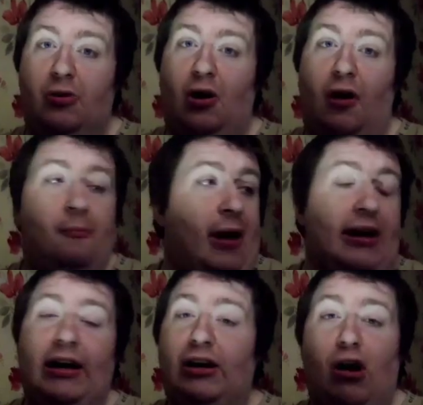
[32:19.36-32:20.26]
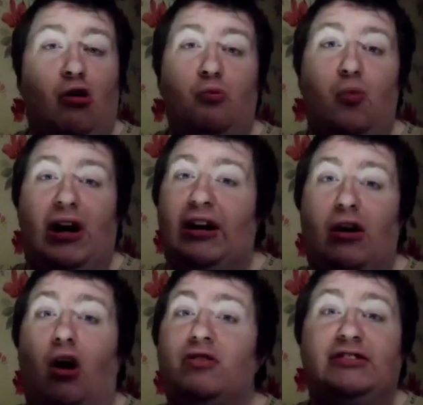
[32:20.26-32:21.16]
that I'm making weird
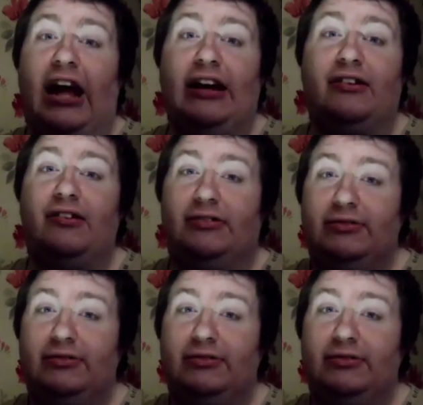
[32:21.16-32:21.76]
content.